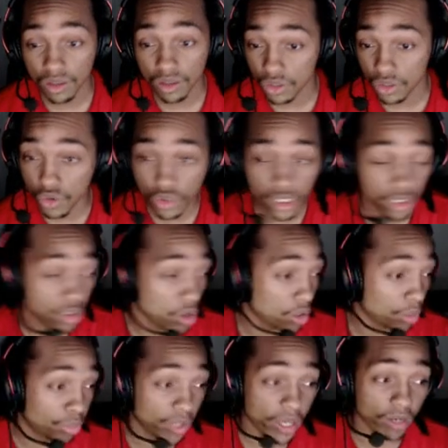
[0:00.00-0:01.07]
You could
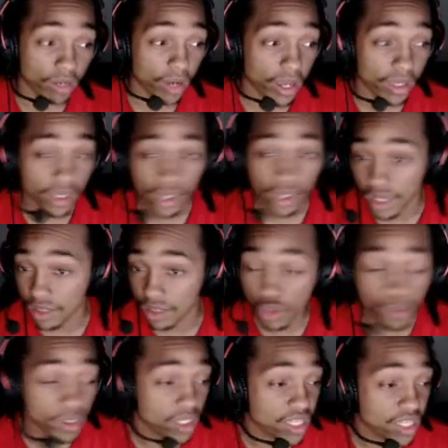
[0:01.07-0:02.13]
go to Playa Riot and
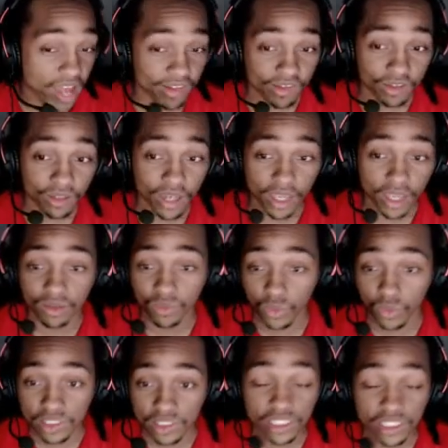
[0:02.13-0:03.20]
you be a caster, and
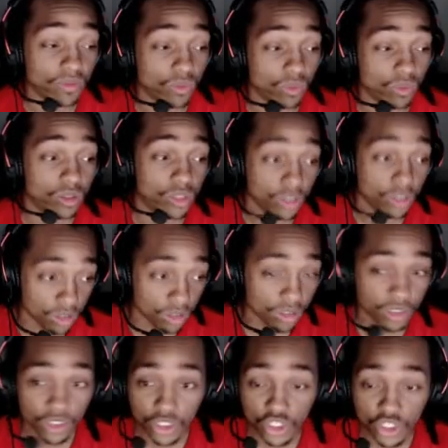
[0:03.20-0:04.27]
we'll see
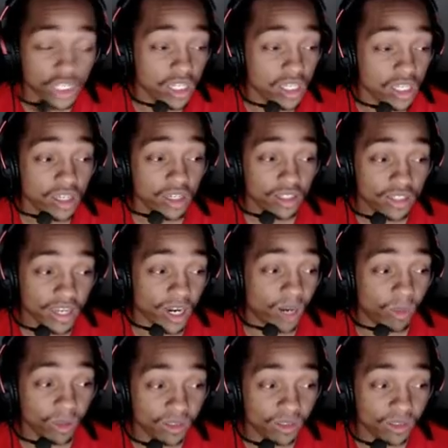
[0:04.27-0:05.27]
your shitty, terrible,